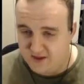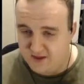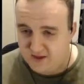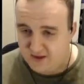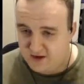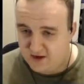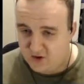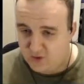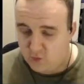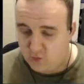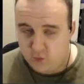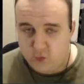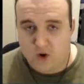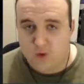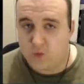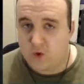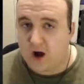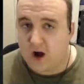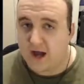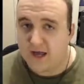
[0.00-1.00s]
you know,
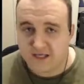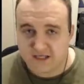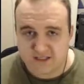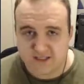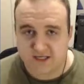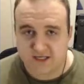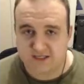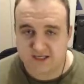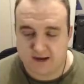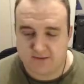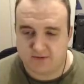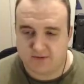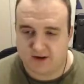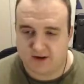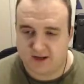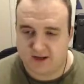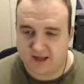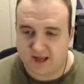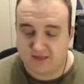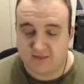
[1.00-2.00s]
why is this
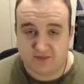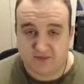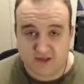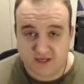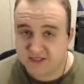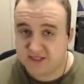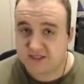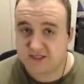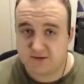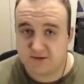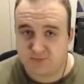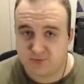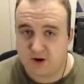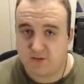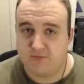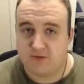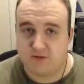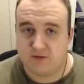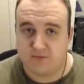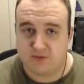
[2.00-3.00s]
happening? And this is the
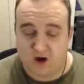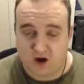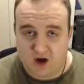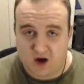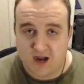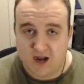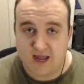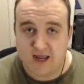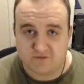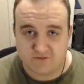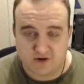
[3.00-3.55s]
problem that I have